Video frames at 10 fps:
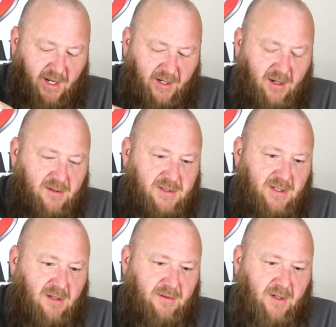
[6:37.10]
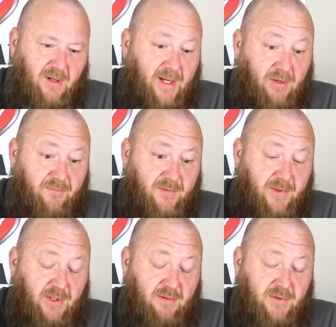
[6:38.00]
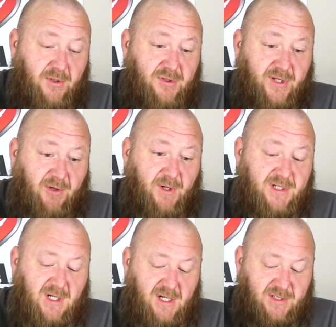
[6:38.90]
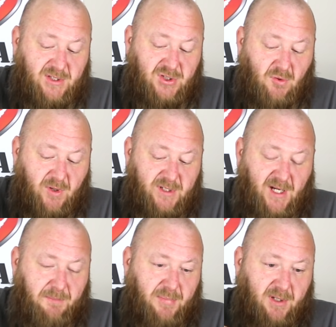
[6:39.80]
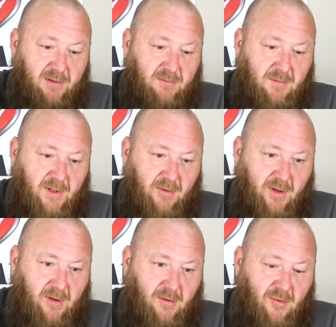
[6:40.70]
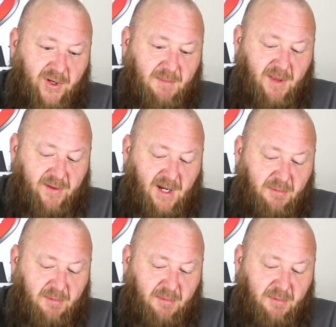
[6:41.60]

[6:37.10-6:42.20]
handguards, I don't use the Chris Costa sword type holding method.